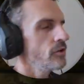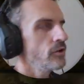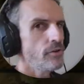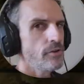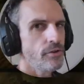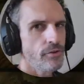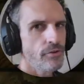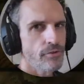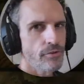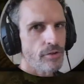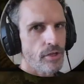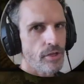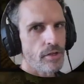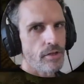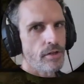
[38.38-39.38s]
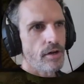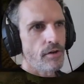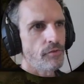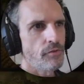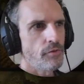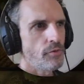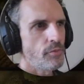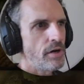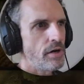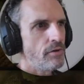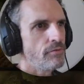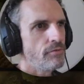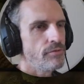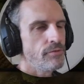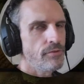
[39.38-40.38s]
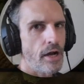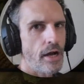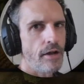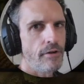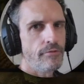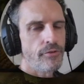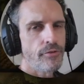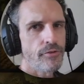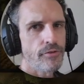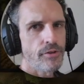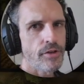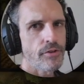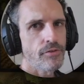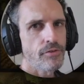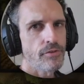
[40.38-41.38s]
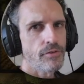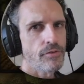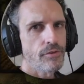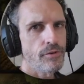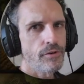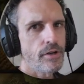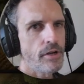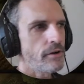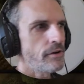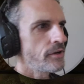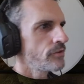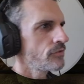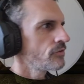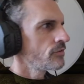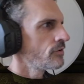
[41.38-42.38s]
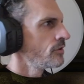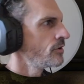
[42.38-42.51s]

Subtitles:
You can usually get it down to about 5 or 6 in certain areas.